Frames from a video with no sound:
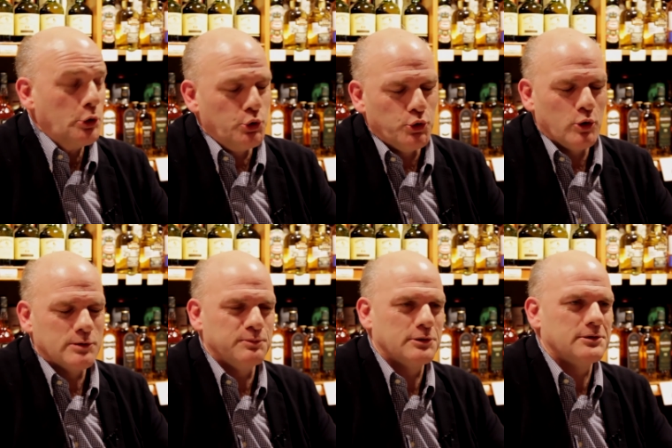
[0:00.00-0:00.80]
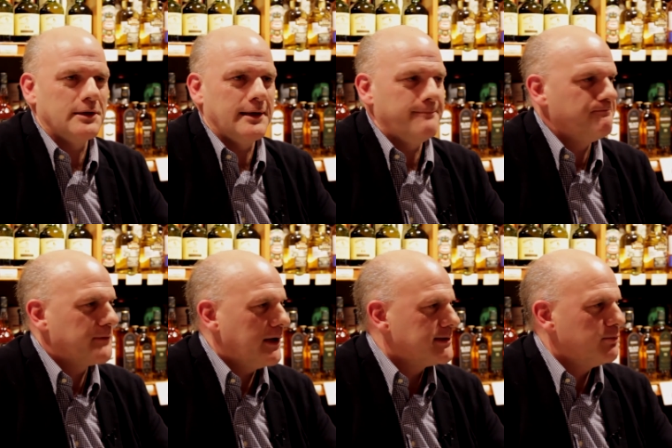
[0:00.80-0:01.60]
Who knows? But um,
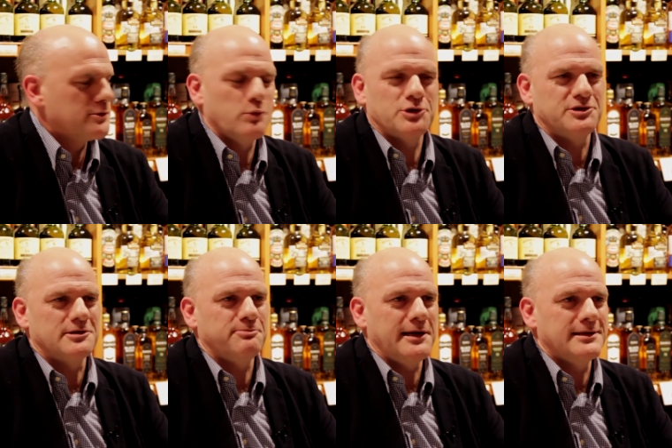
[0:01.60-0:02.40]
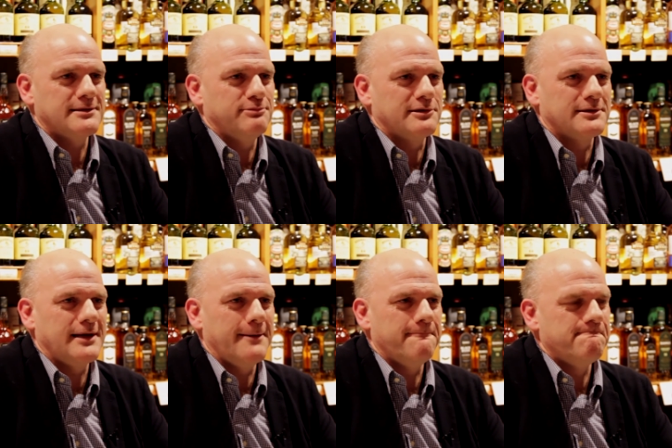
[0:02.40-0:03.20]
I suppose watch the space. But
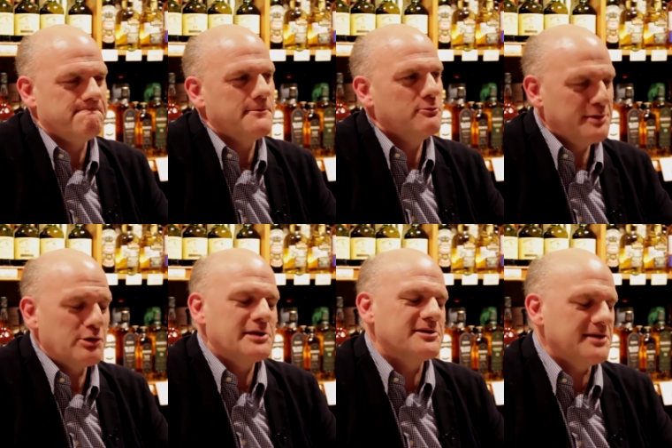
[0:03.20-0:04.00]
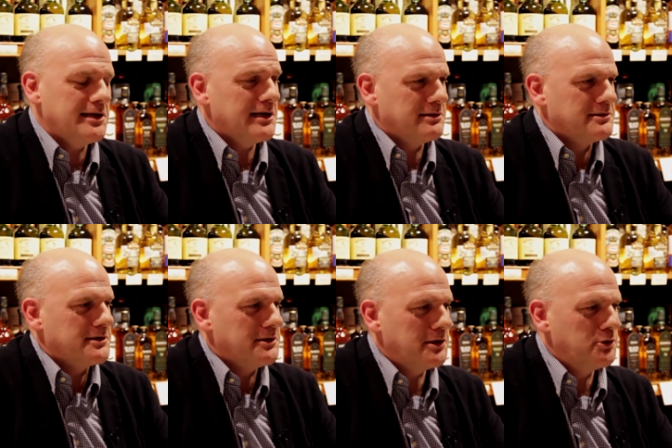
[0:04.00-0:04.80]
um, it'd be great to see, and
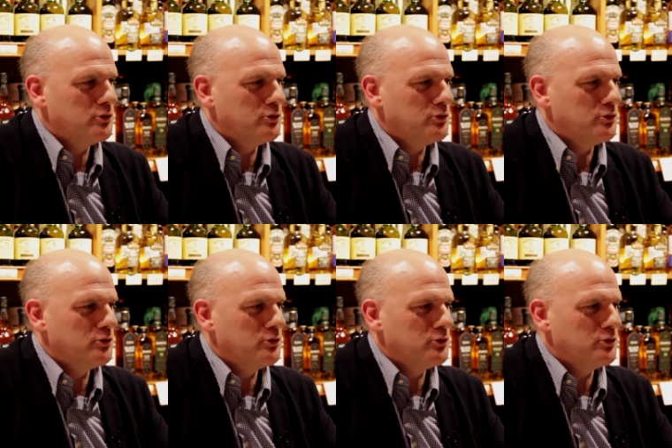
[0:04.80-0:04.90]
I, I